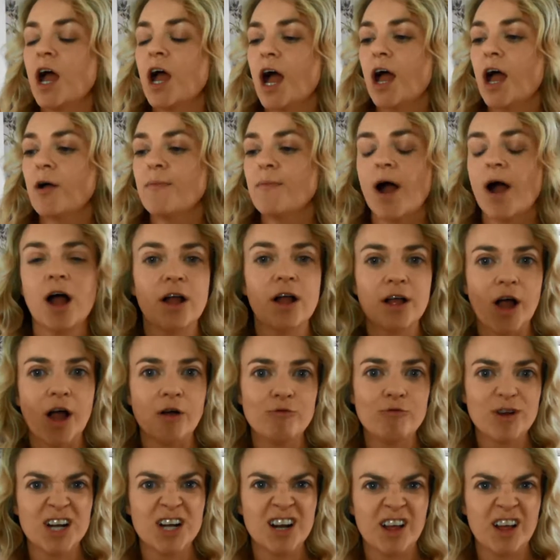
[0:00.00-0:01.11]
I
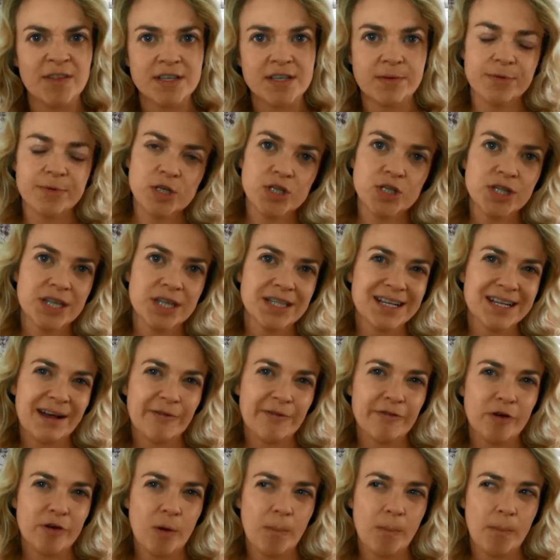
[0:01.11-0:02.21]
really like these. I've been using these now
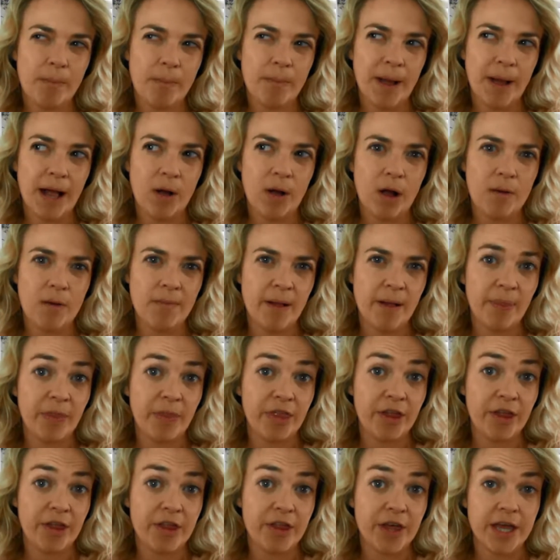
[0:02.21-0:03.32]
for about a
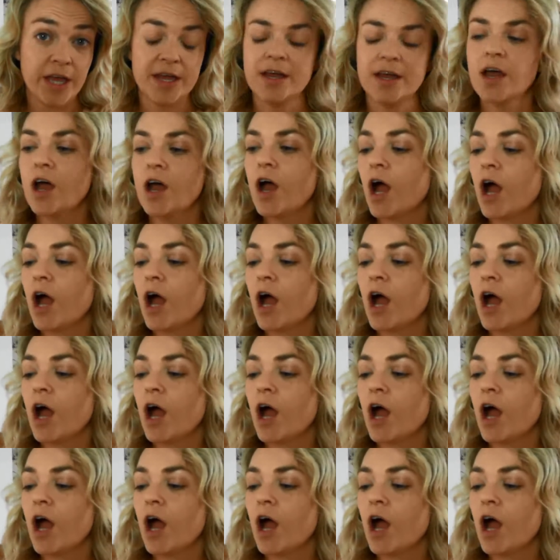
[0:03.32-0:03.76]
month, I think.